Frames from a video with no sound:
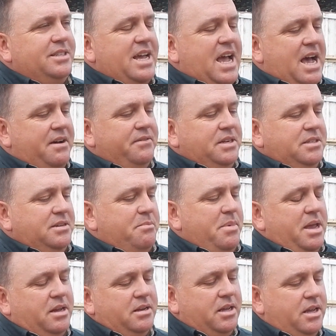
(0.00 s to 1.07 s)
To have it as a
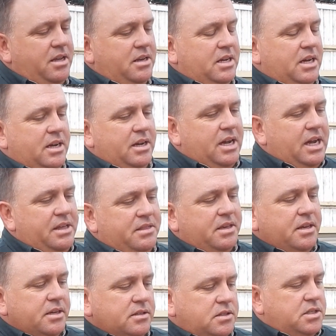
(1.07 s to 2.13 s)
mandate, I
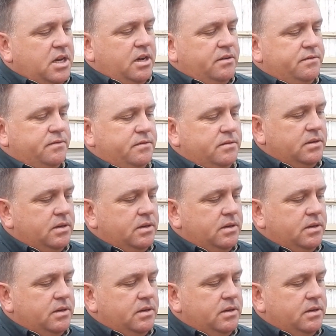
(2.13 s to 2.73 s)
think is tough.